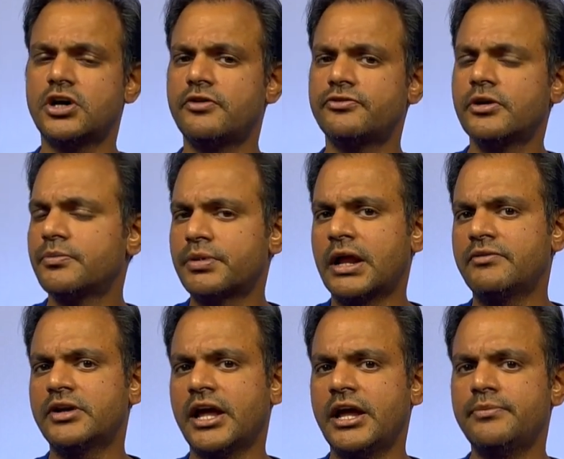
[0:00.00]
of
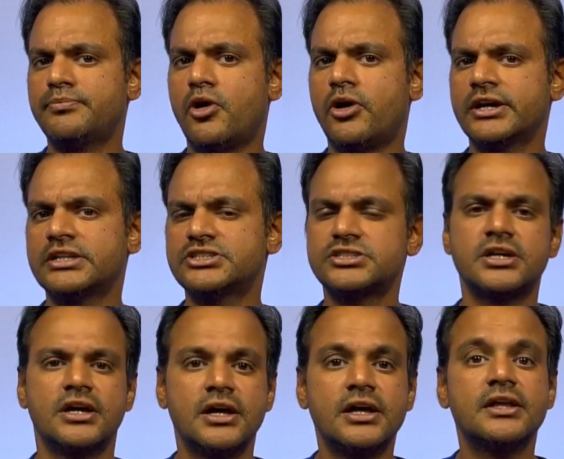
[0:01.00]
private endpoints?
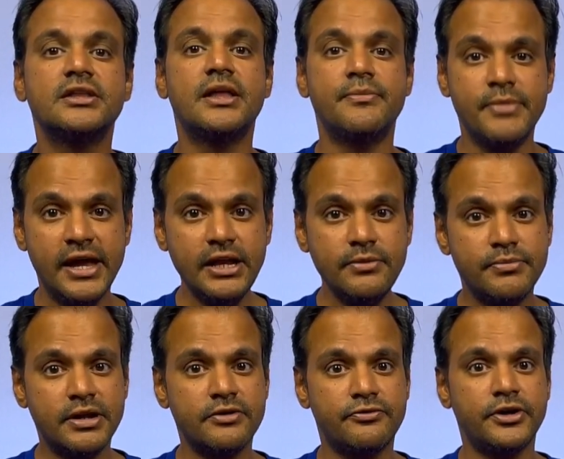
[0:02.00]
The main
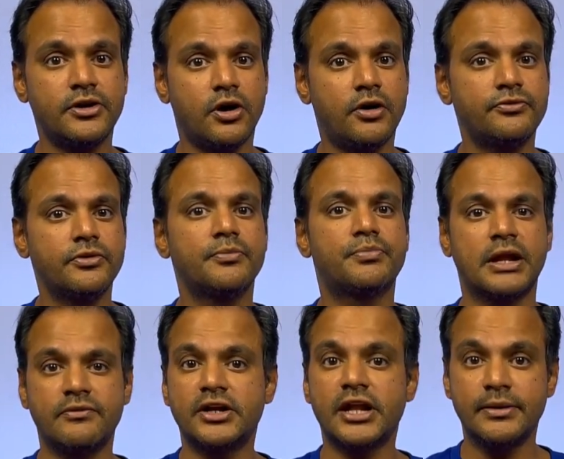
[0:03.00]
benefit of
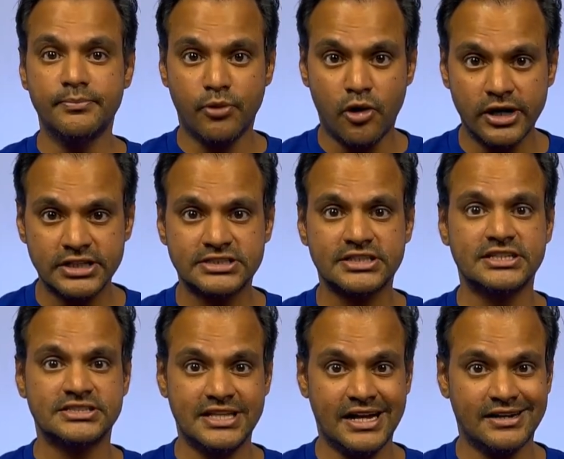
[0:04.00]
private endpoints is
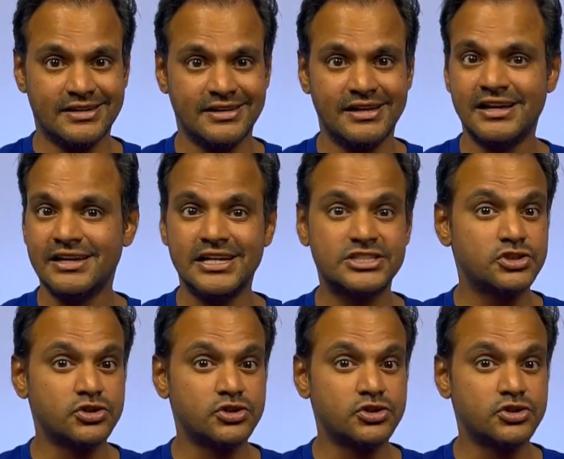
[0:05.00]
that it's